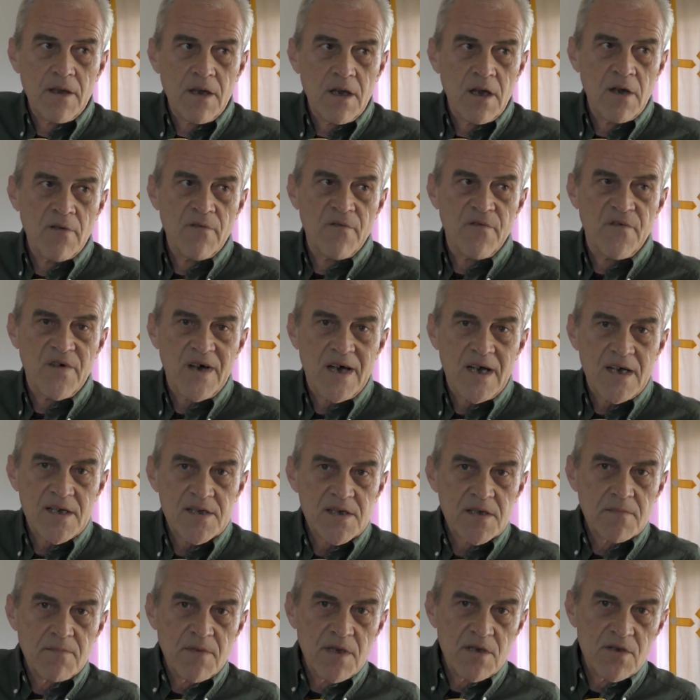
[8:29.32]
a
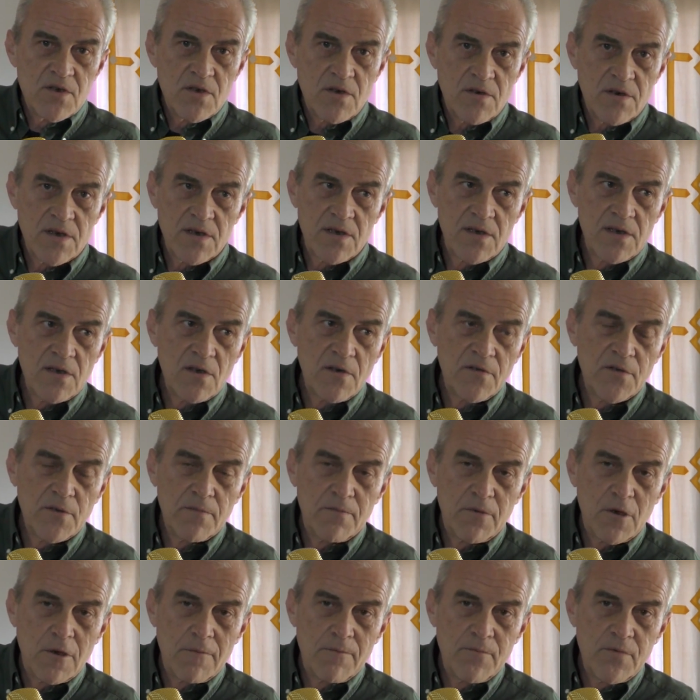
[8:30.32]
vast majority of the
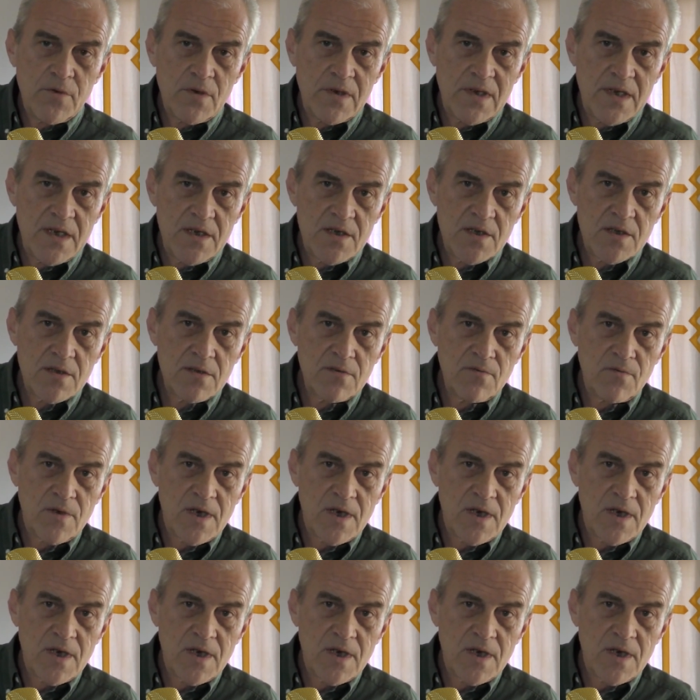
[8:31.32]
population